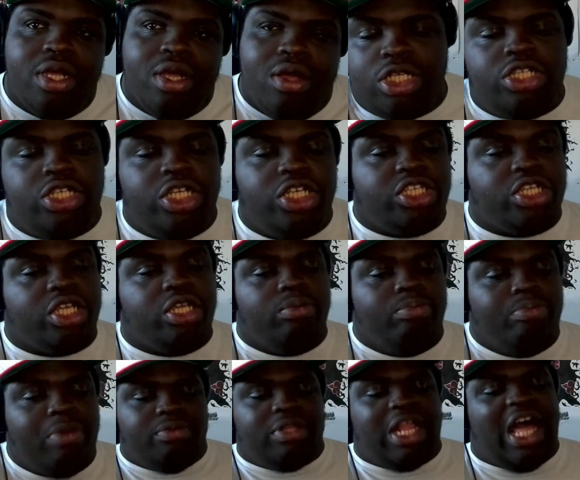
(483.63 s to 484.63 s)

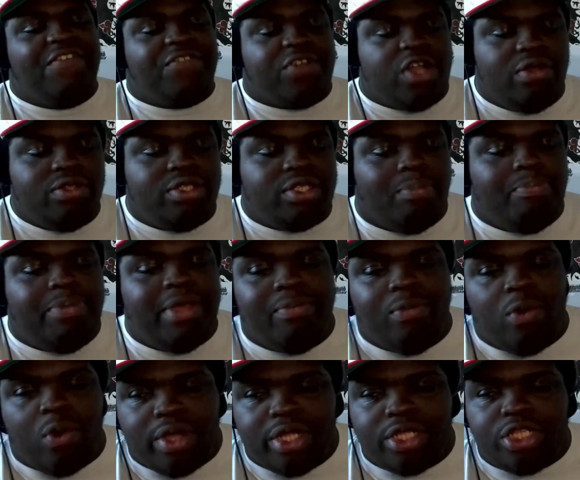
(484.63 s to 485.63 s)
Live goes a bit
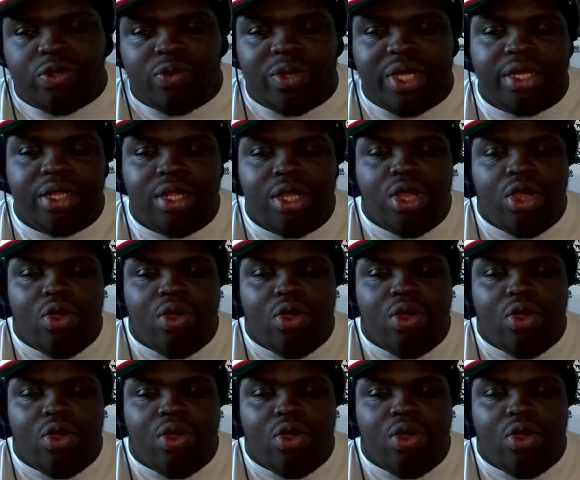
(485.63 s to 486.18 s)
more into it,